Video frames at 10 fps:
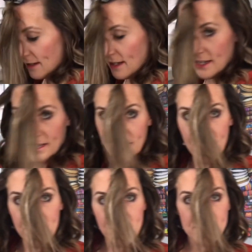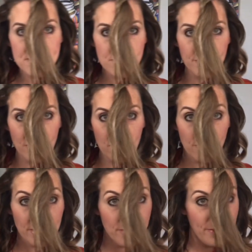And again, this, we are
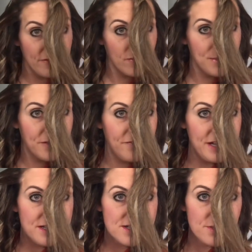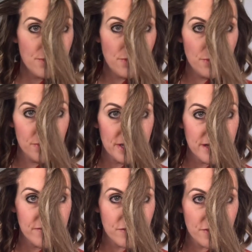going away from our face, so holding
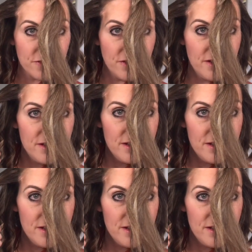it vertical.